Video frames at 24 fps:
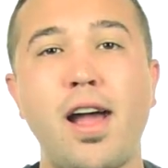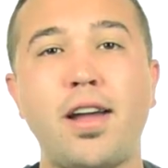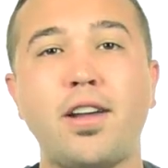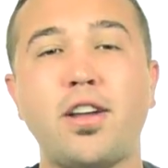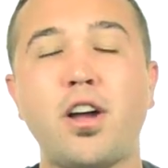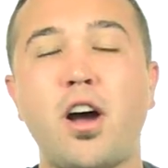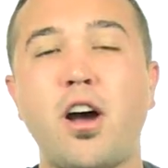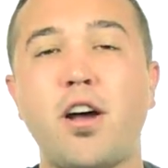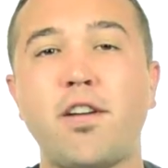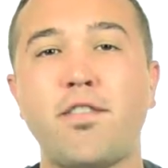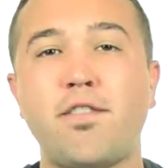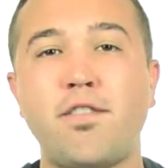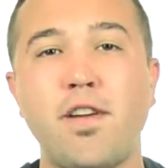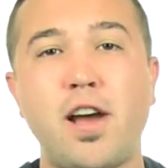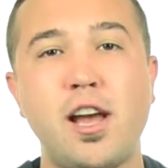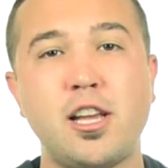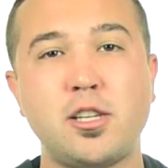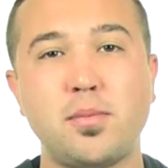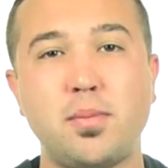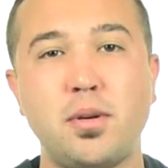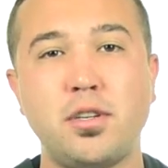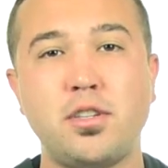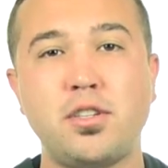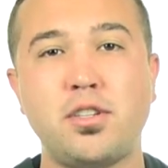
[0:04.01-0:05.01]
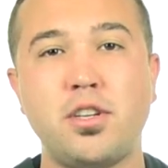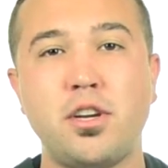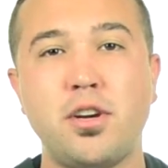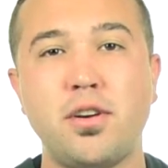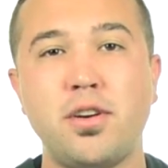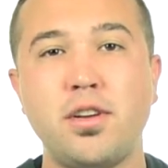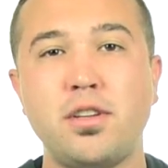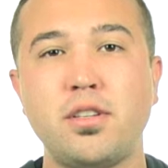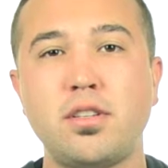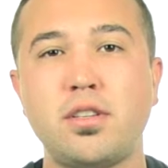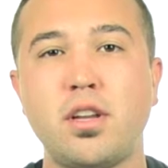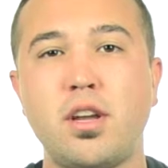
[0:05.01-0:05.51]
Icon Fastpitch
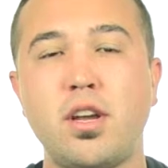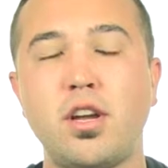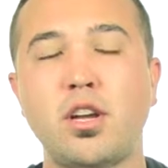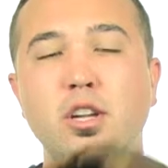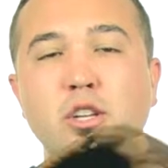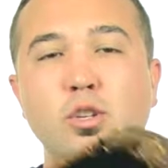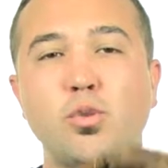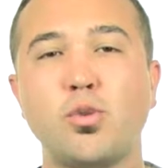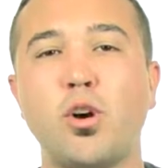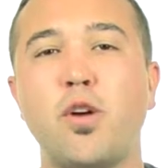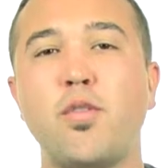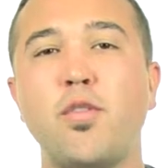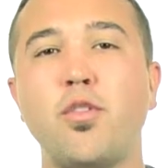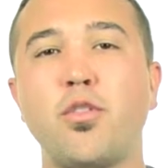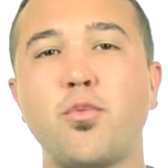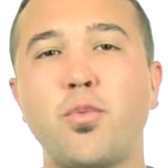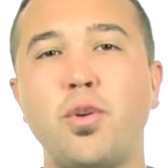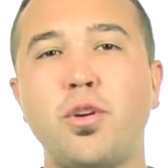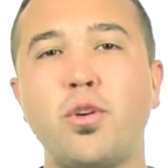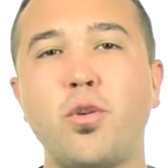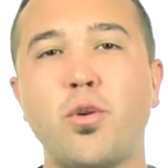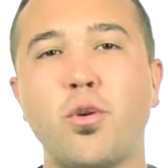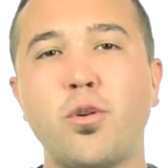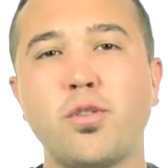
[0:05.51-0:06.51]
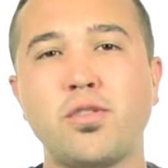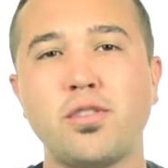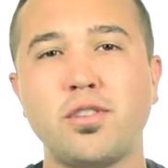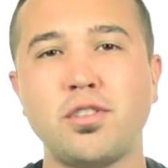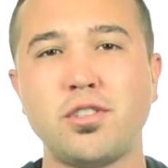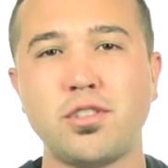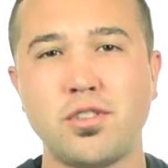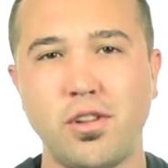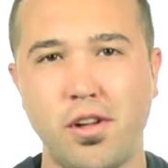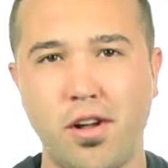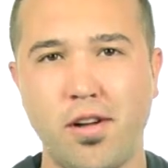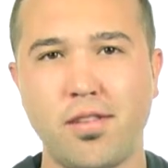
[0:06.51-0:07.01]
Series 12 and 3 quarters
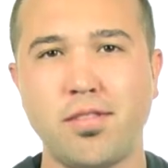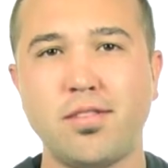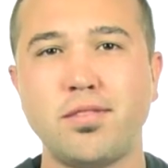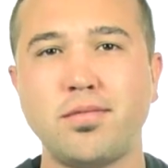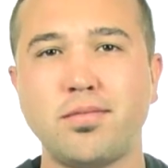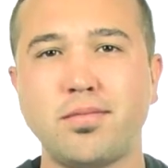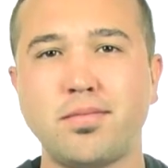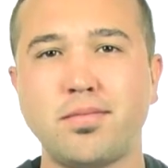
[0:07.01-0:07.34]
inch glove.